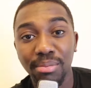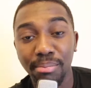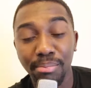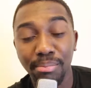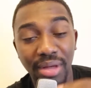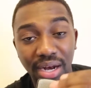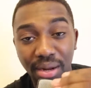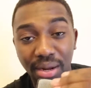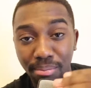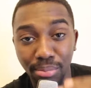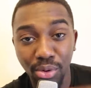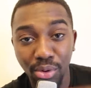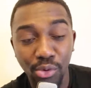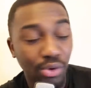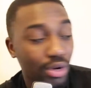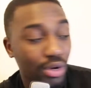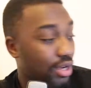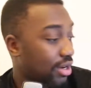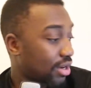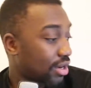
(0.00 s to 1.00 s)
better
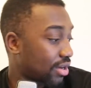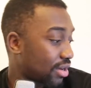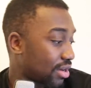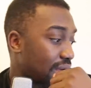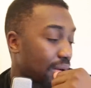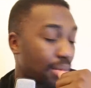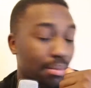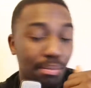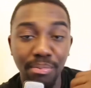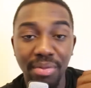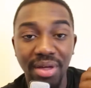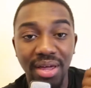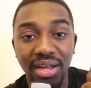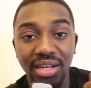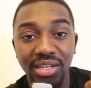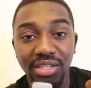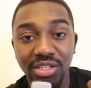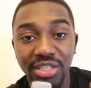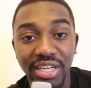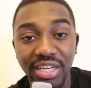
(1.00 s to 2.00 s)
bokeh,
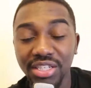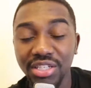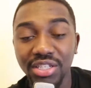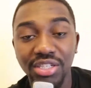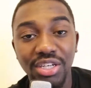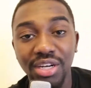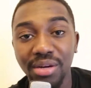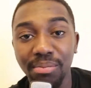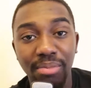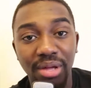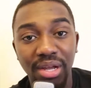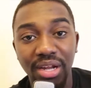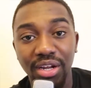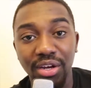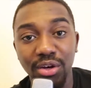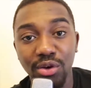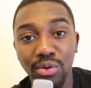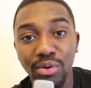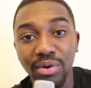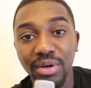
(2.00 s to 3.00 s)
better texture, better
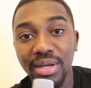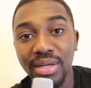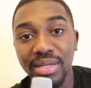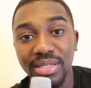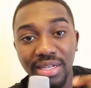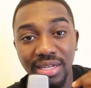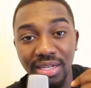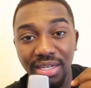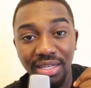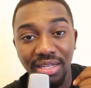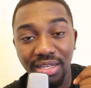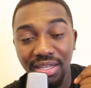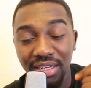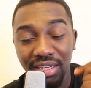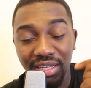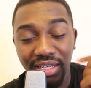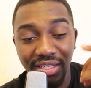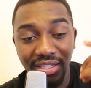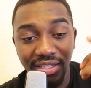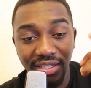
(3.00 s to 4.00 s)
noise.
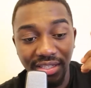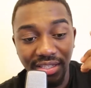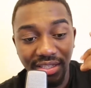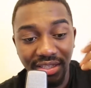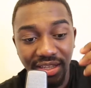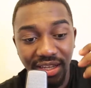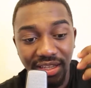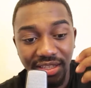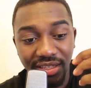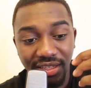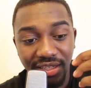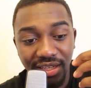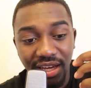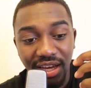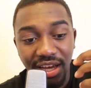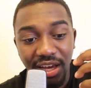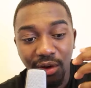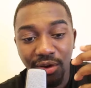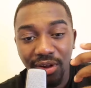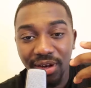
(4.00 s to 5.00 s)
It's just it's
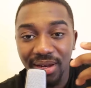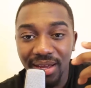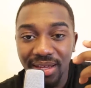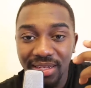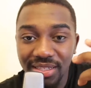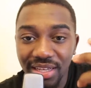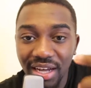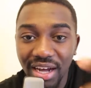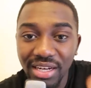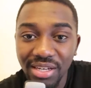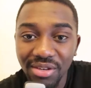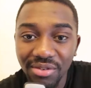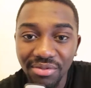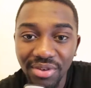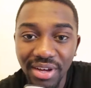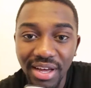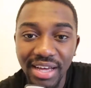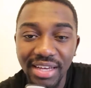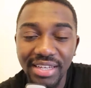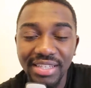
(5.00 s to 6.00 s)
got less
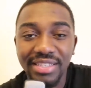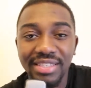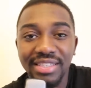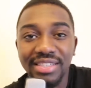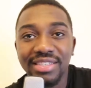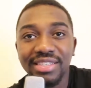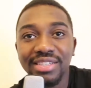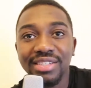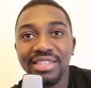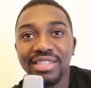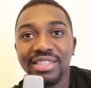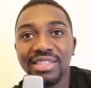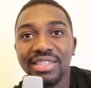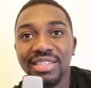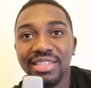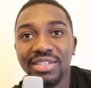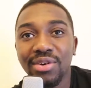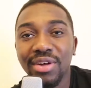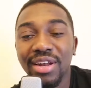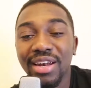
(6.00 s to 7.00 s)
artifacts. It's just
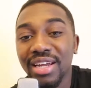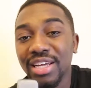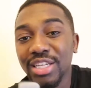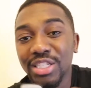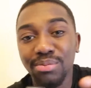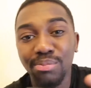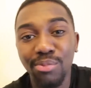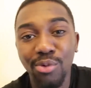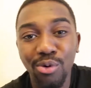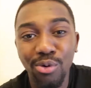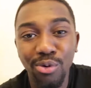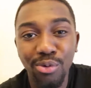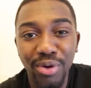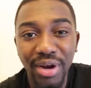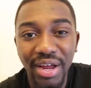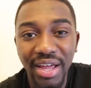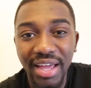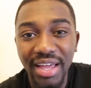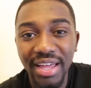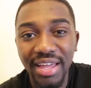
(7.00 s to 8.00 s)
it's got less
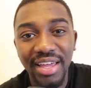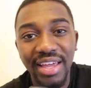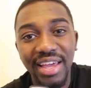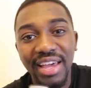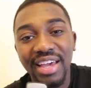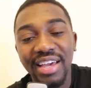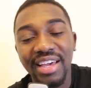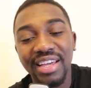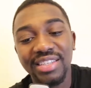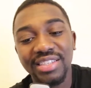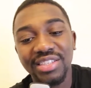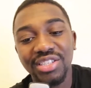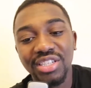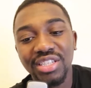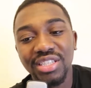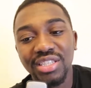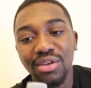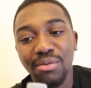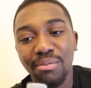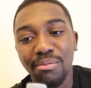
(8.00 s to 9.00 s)
moiré. It's
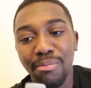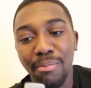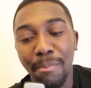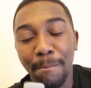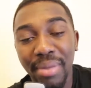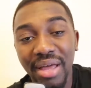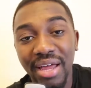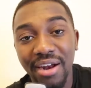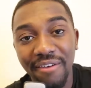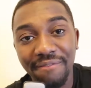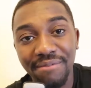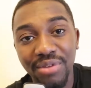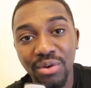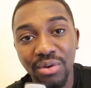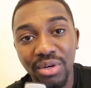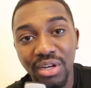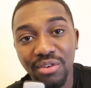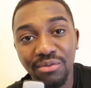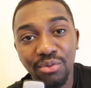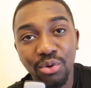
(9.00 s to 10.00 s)
just a better
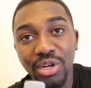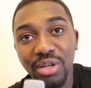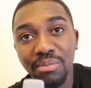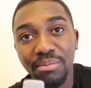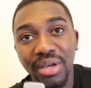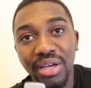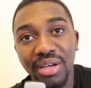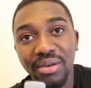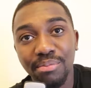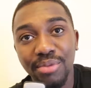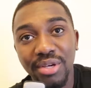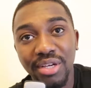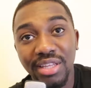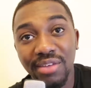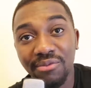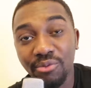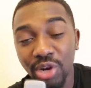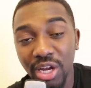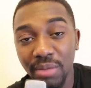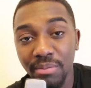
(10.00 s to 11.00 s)
phone and 40 megapixel the
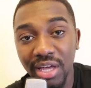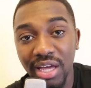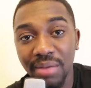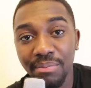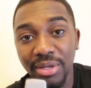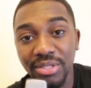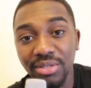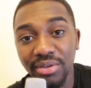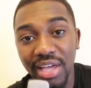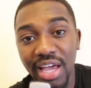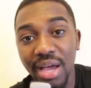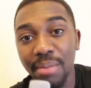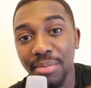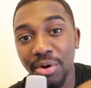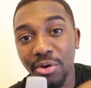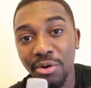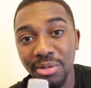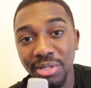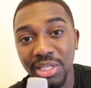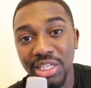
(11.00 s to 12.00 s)
40 megapixel
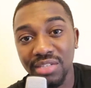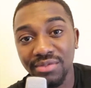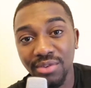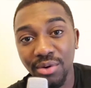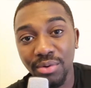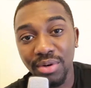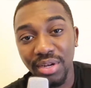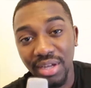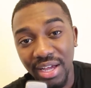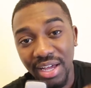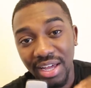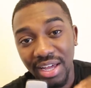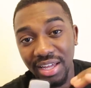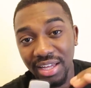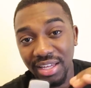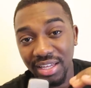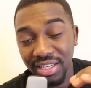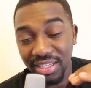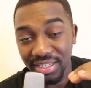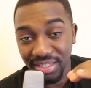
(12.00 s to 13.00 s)
camera on this phone
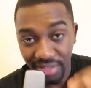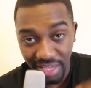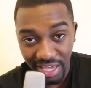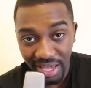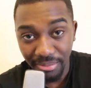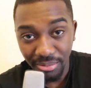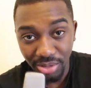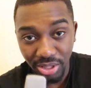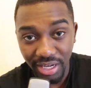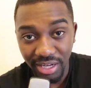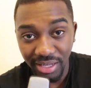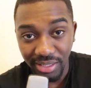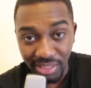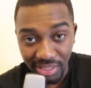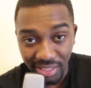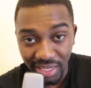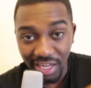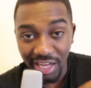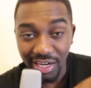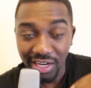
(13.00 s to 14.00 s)
is game
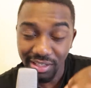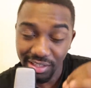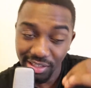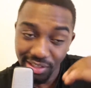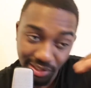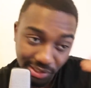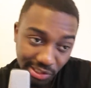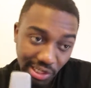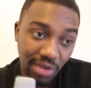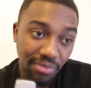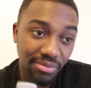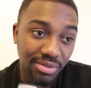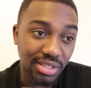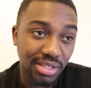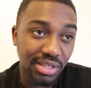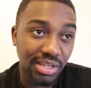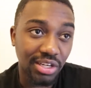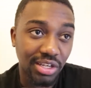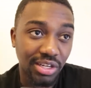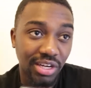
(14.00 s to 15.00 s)
changer and it deserves
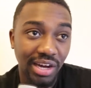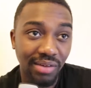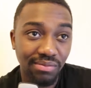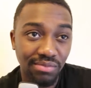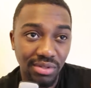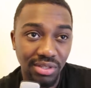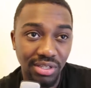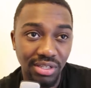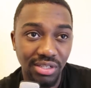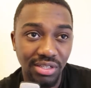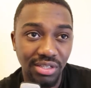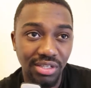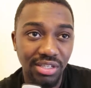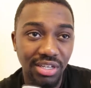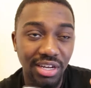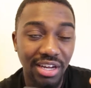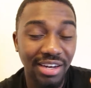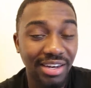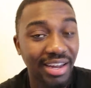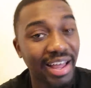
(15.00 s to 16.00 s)
a
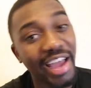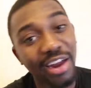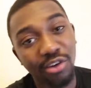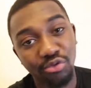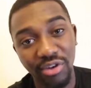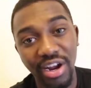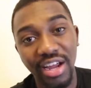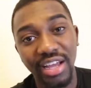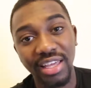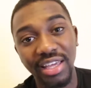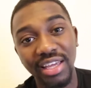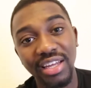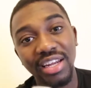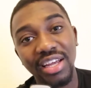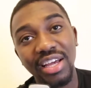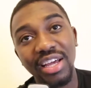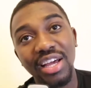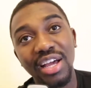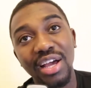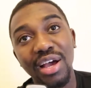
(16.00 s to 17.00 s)
109 ranking.
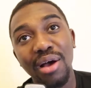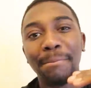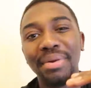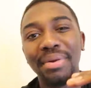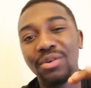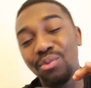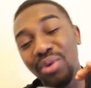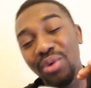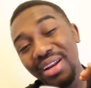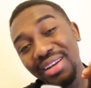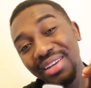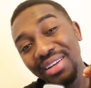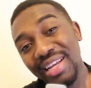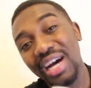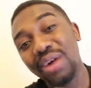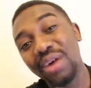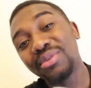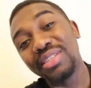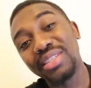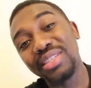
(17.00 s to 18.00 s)
But one
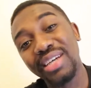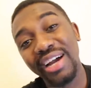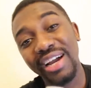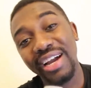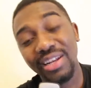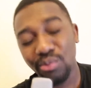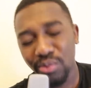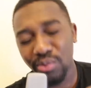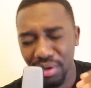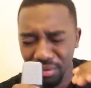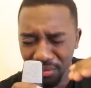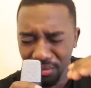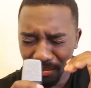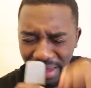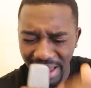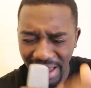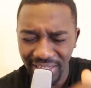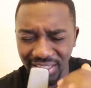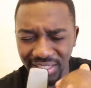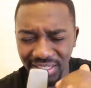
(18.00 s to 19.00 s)
downside, one
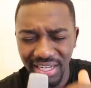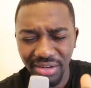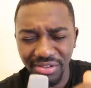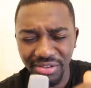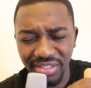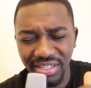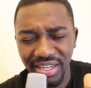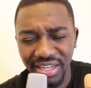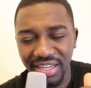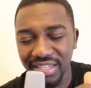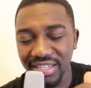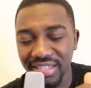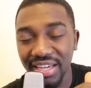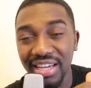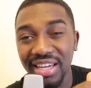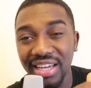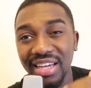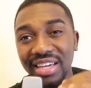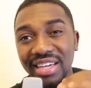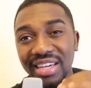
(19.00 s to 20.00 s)
major downside
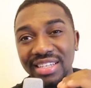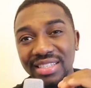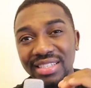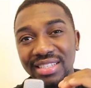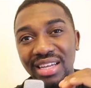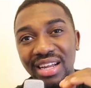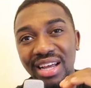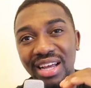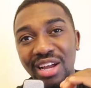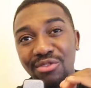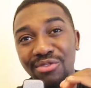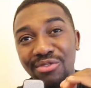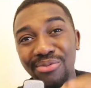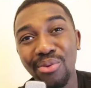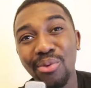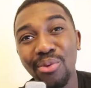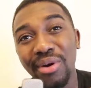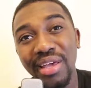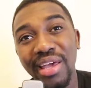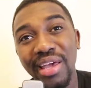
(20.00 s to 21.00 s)
is that at
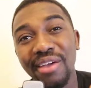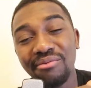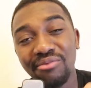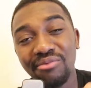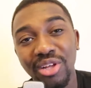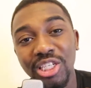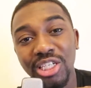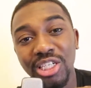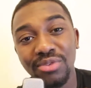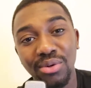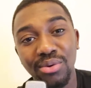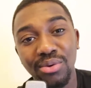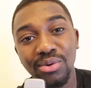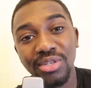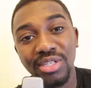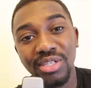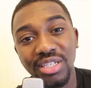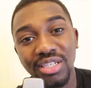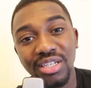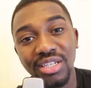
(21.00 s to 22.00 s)
4K video
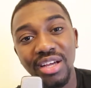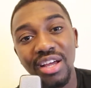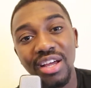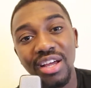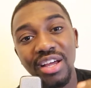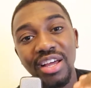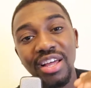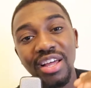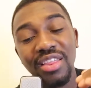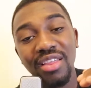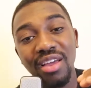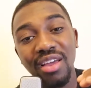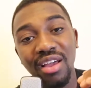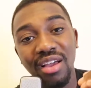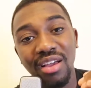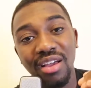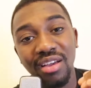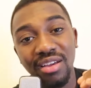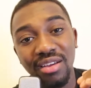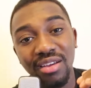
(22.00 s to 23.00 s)
recording, the
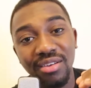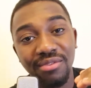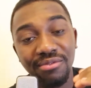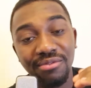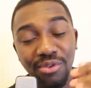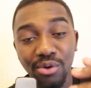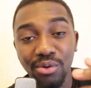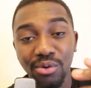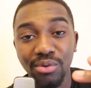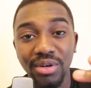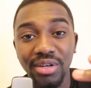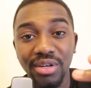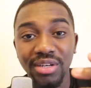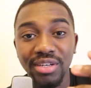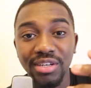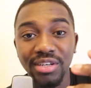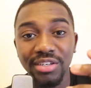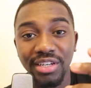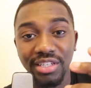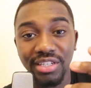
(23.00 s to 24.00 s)
phone
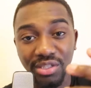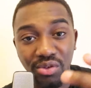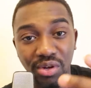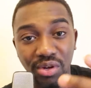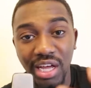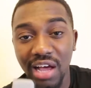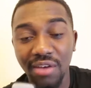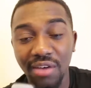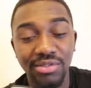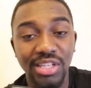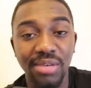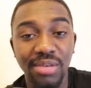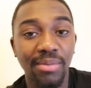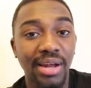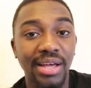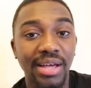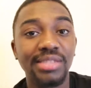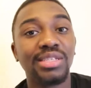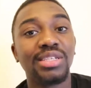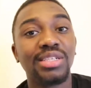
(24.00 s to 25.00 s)
does not have
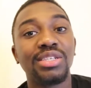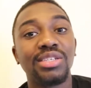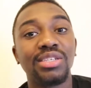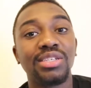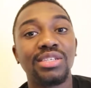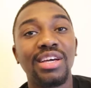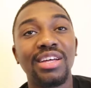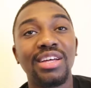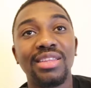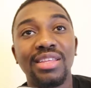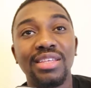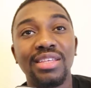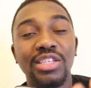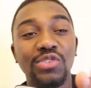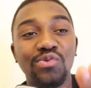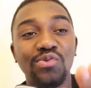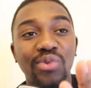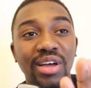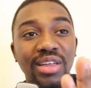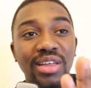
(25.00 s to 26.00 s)
stabilization and this
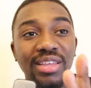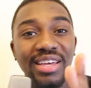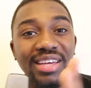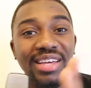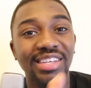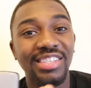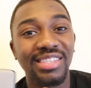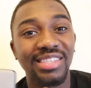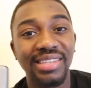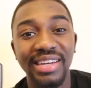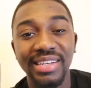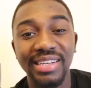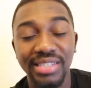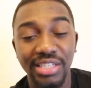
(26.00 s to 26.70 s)
is where the S9